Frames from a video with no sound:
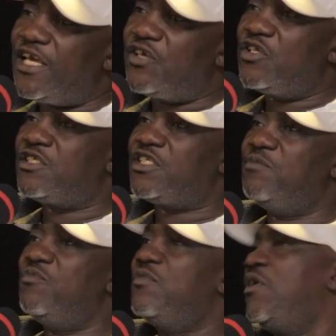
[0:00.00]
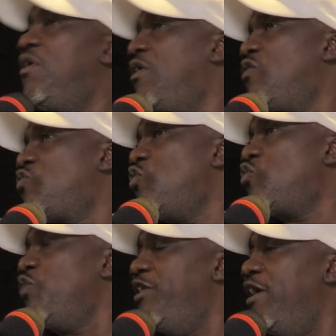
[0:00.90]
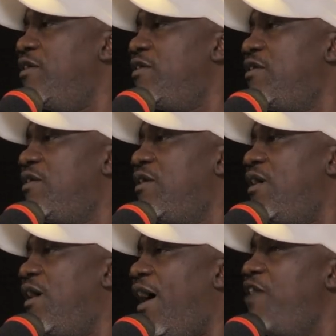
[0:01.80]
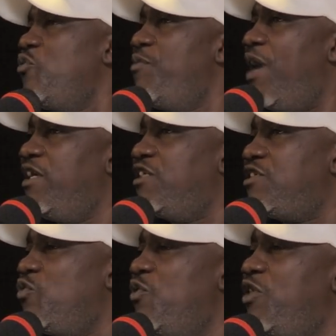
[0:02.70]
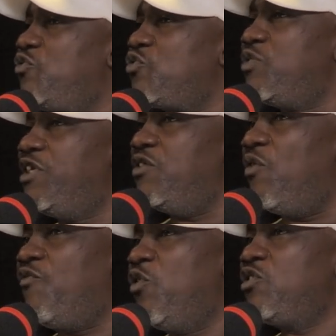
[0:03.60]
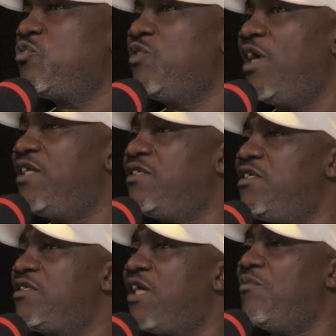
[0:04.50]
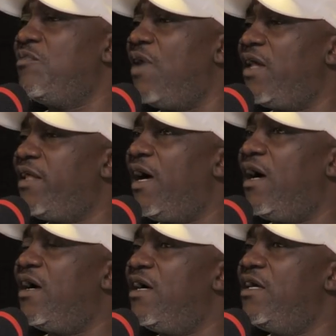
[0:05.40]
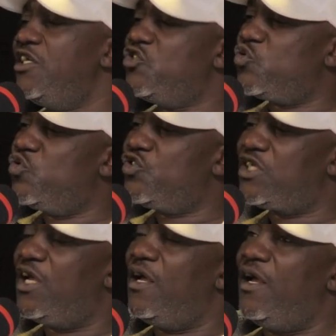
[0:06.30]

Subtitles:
Take your team to Sweden. And we managed. We went to Sweden. Of course, we had some other issues.